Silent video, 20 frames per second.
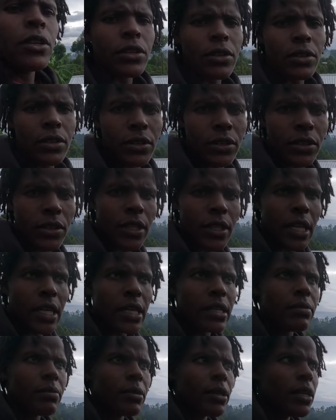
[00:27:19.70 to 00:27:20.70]
So that
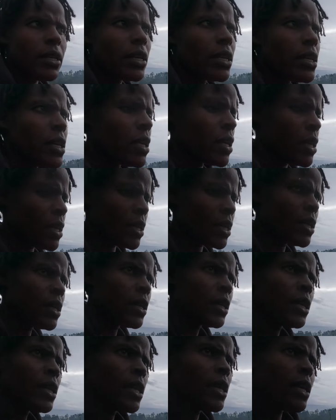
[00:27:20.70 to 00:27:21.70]
is me.
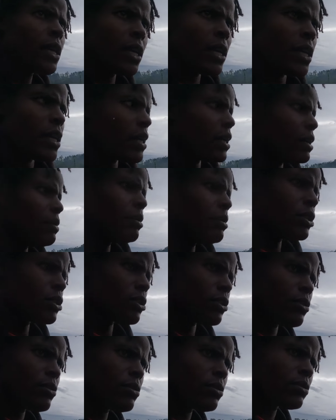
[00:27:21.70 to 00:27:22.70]
Let me
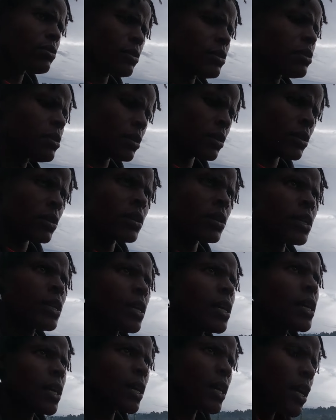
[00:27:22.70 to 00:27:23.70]
show you
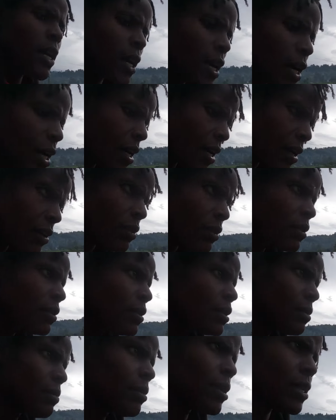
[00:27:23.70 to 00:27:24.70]
how
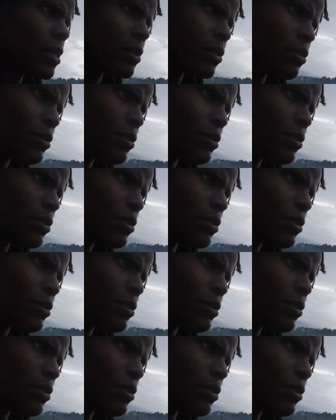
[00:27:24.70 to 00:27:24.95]
the maze